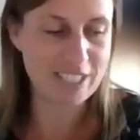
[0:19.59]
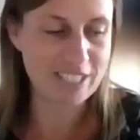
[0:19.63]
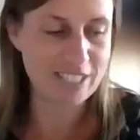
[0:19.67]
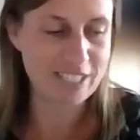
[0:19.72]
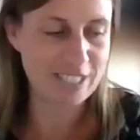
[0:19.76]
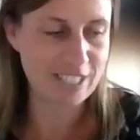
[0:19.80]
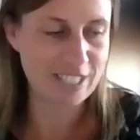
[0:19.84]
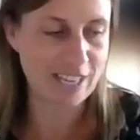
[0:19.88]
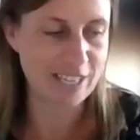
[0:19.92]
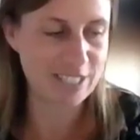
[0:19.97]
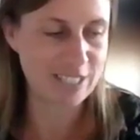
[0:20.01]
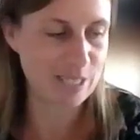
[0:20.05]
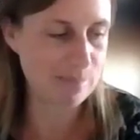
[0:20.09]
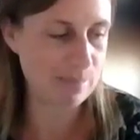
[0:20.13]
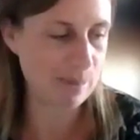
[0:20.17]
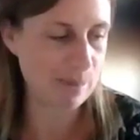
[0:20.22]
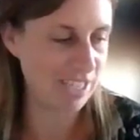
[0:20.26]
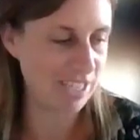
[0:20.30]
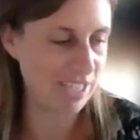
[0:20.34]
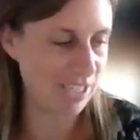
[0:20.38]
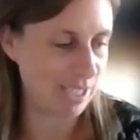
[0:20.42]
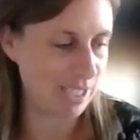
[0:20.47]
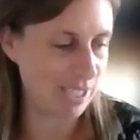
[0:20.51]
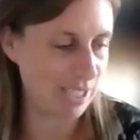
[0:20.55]
It's such a
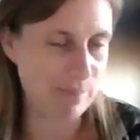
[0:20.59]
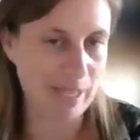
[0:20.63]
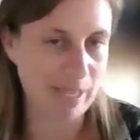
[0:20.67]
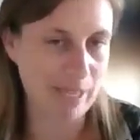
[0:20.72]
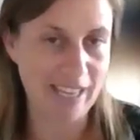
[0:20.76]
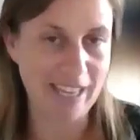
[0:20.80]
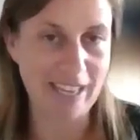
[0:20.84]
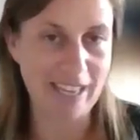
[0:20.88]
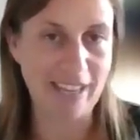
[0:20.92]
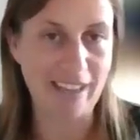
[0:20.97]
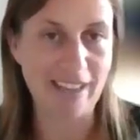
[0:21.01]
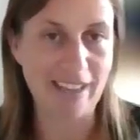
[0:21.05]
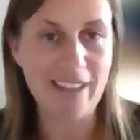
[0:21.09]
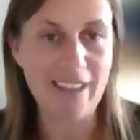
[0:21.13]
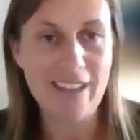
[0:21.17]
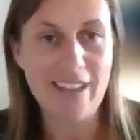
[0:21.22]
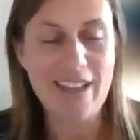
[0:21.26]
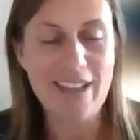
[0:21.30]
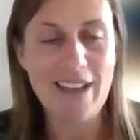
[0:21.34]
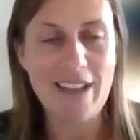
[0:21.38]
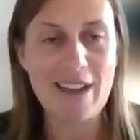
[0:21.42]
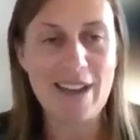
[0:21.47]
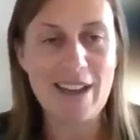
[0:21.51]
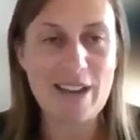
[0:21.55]
pleasure to be here
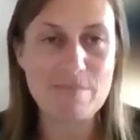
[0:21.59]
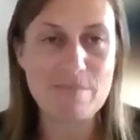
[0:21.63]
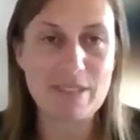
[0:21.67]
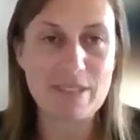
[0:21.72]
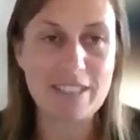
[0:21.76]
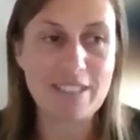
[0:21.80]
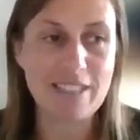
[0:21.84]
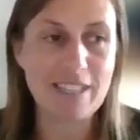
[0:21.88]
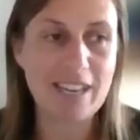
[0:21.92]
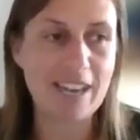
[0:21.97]
and